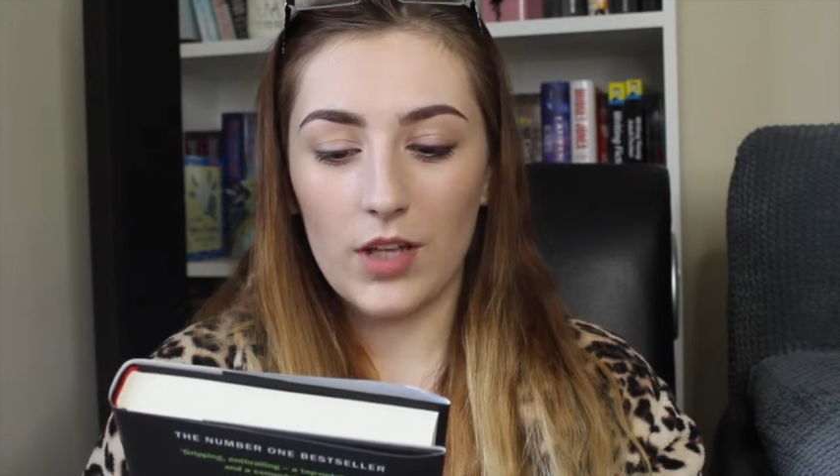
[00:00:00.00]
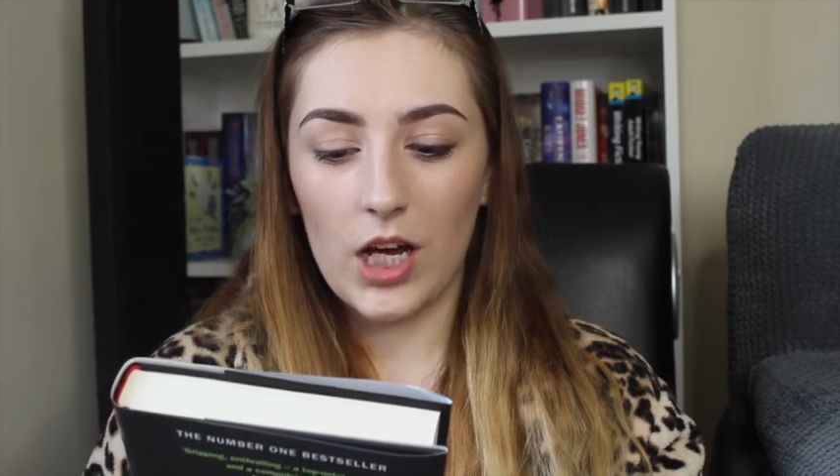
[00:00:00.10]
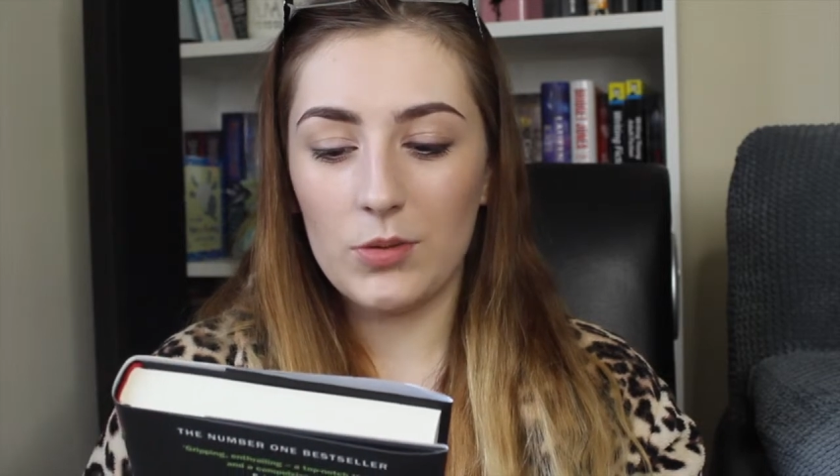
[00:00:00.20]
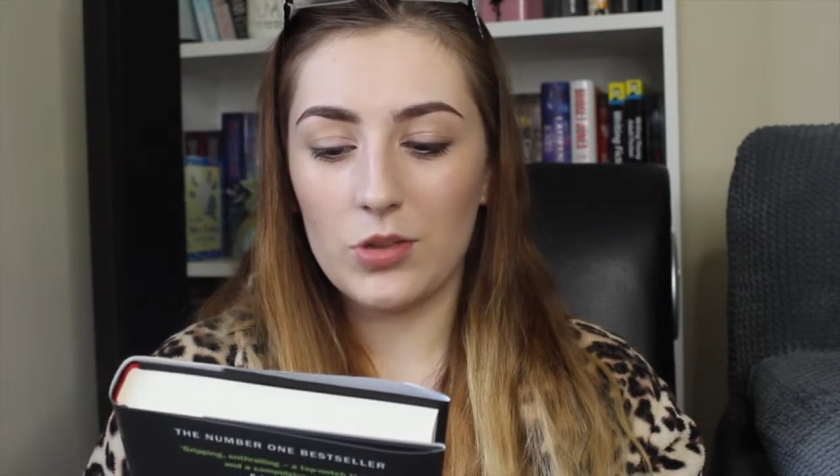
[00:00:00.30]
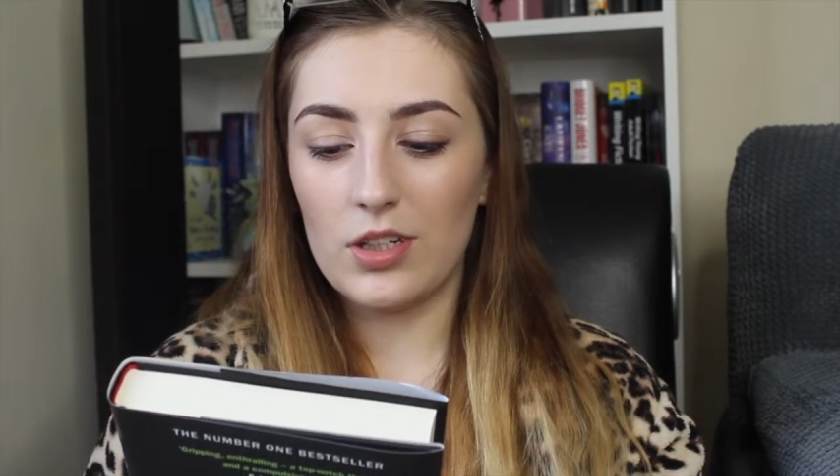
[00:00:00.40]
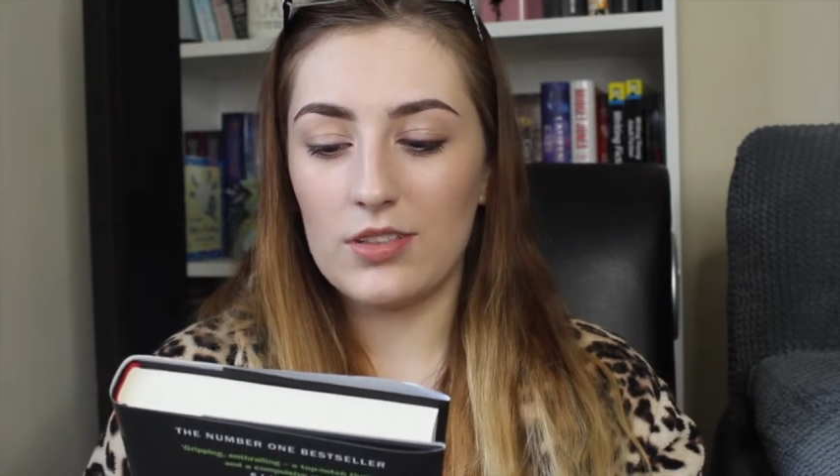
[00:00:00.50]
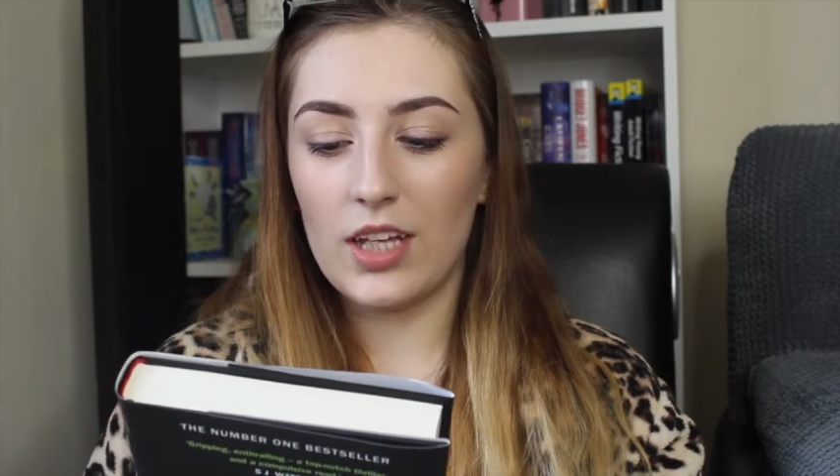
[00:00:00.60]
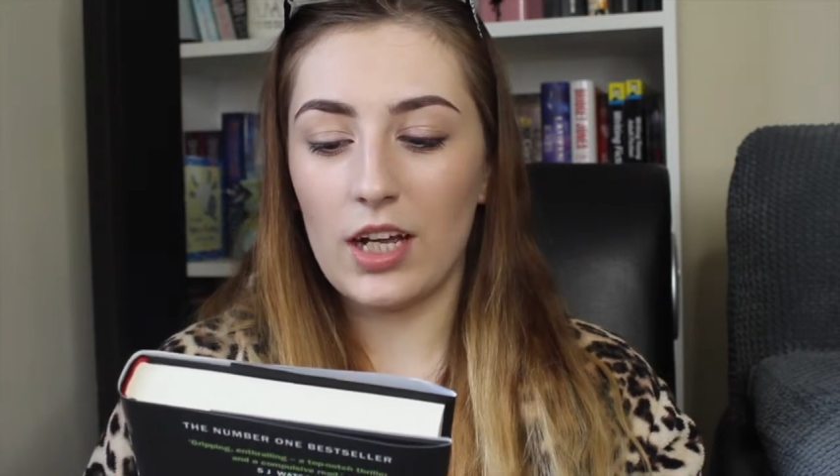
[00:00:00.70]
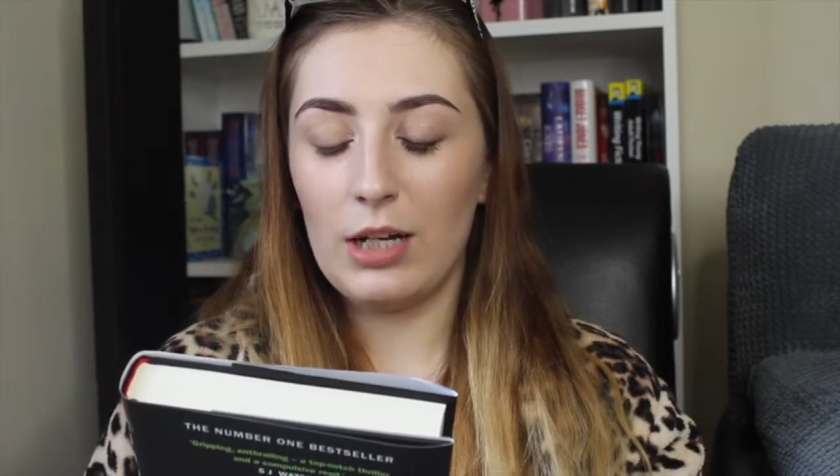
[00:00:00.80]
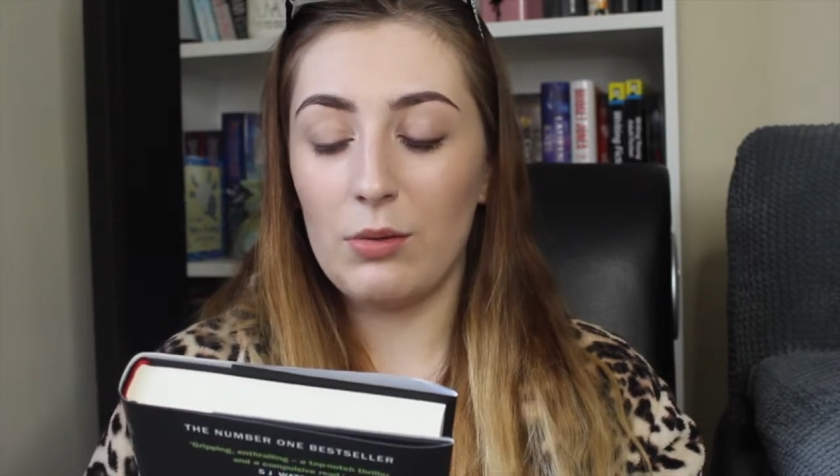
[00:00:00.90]
I'm doing
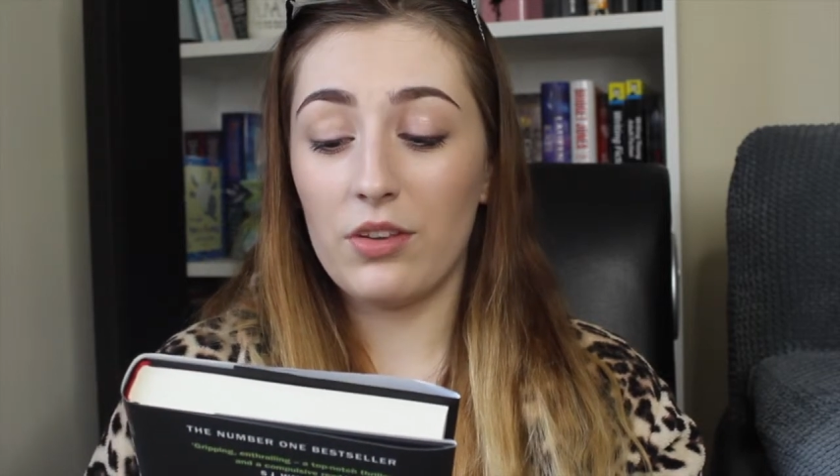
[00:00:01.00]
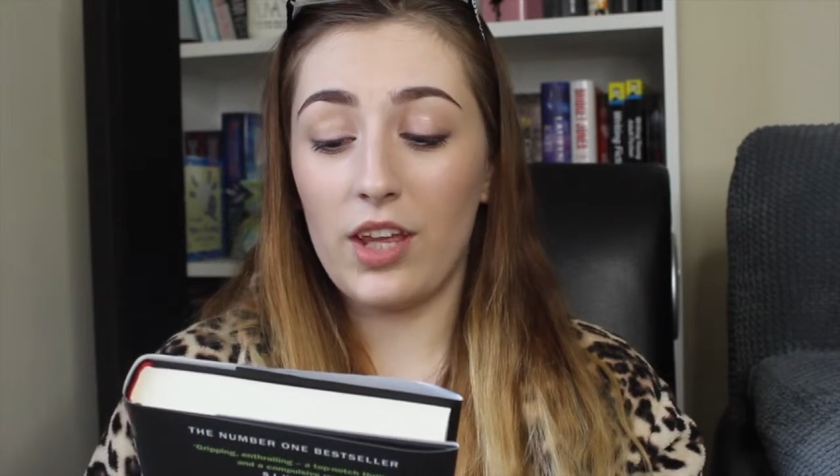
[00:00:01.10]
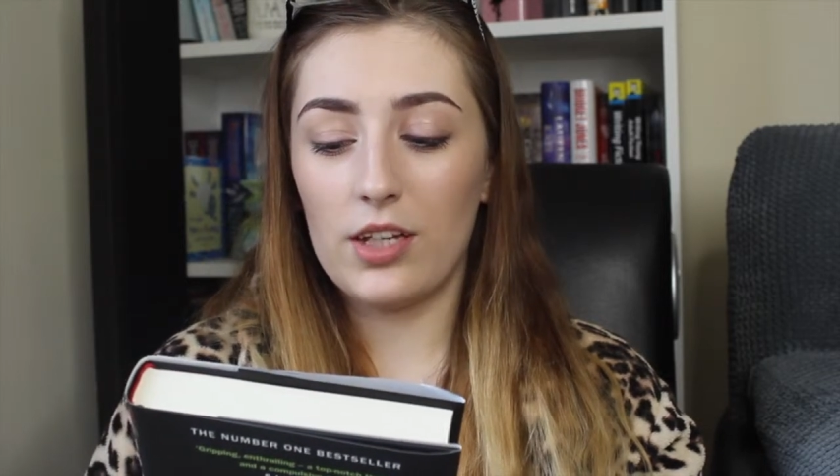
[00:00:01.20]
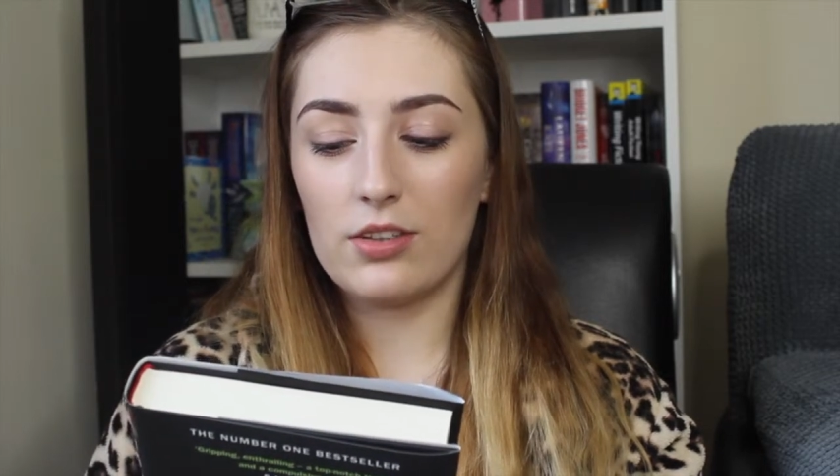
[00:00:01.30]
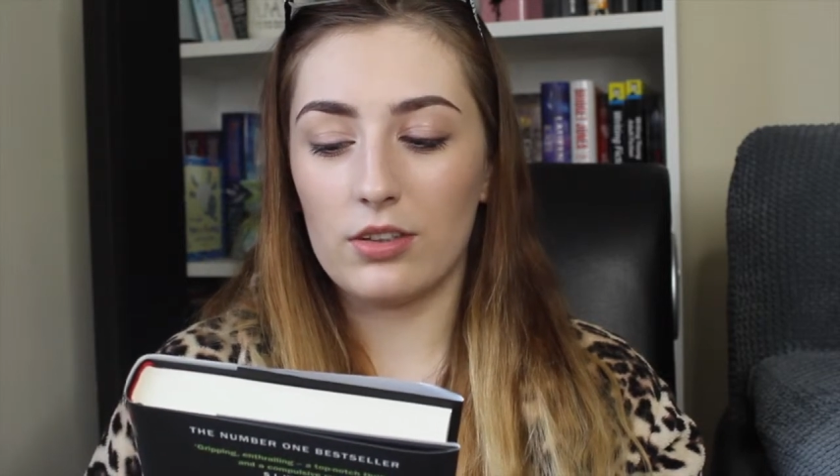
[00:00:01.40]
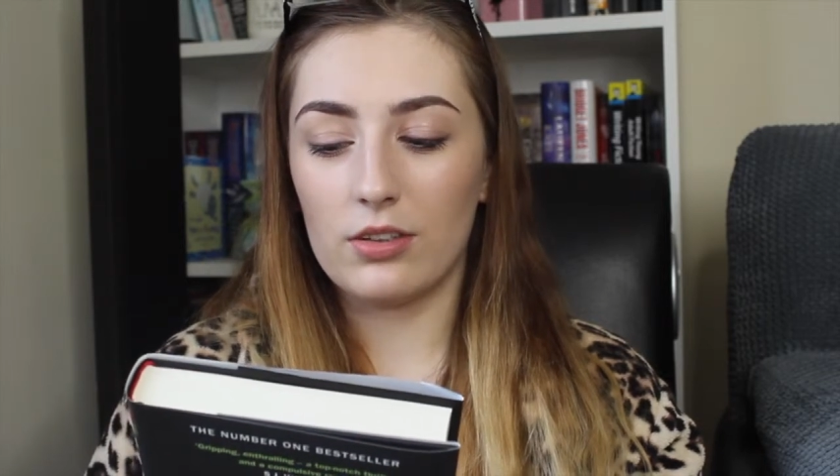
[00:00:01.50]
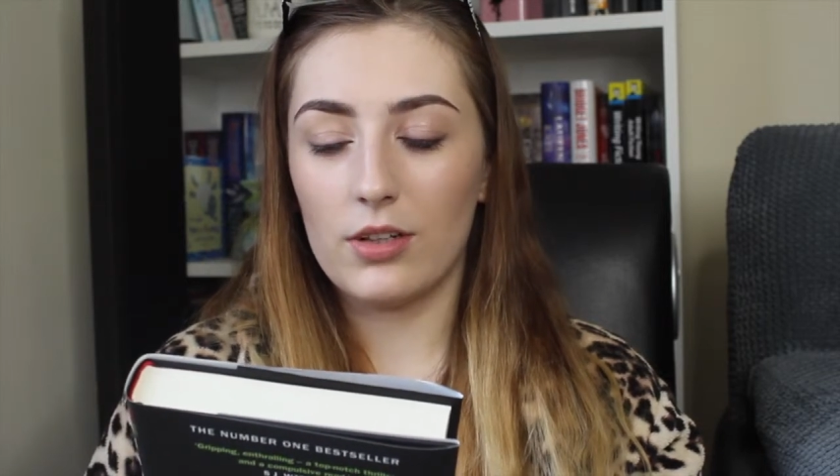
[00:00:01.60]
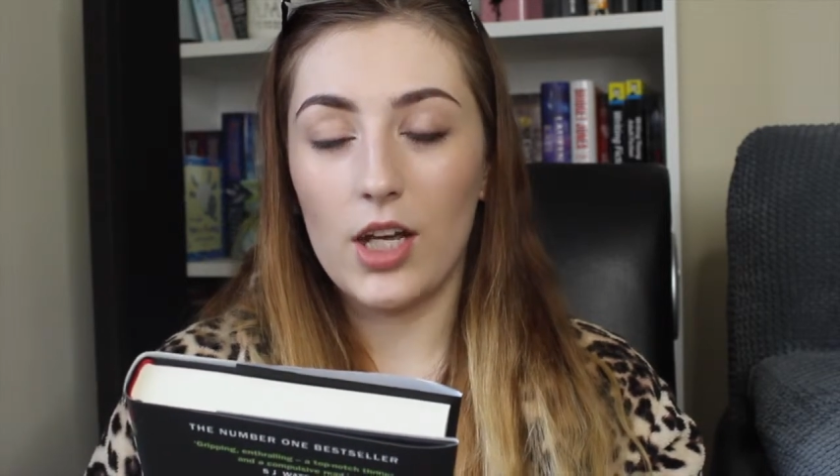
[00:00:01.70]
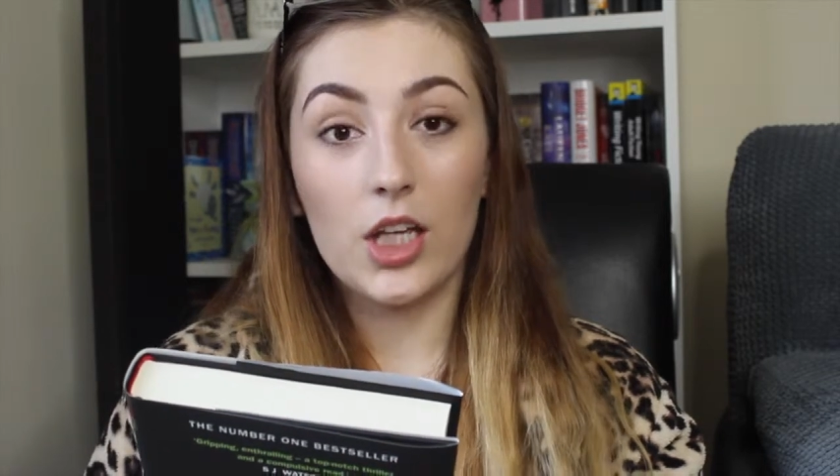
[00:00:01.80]
exactly what they do,